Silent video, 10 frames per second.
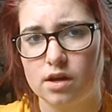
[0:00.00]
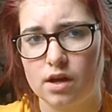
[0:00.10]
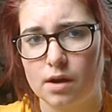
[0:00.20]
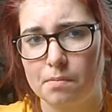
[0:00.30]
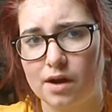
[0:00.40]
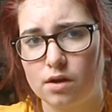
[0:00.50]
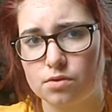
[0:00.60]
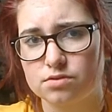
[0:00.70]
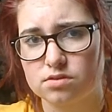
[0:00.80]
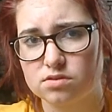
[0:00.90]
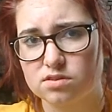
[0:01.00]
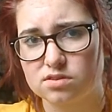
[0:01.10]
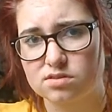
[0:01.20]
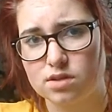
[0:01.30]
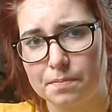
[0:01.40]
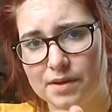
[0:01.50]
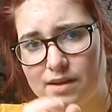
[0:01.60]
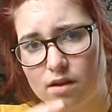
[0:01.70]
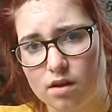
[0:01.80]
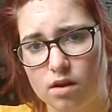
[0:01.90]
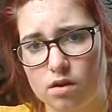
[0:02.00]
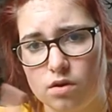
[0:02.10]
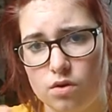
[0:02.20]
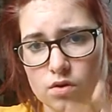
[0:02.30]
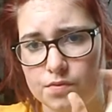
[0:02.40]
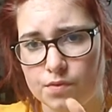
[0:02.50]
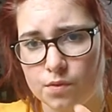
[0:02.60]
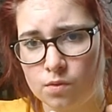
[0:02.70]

about the topic love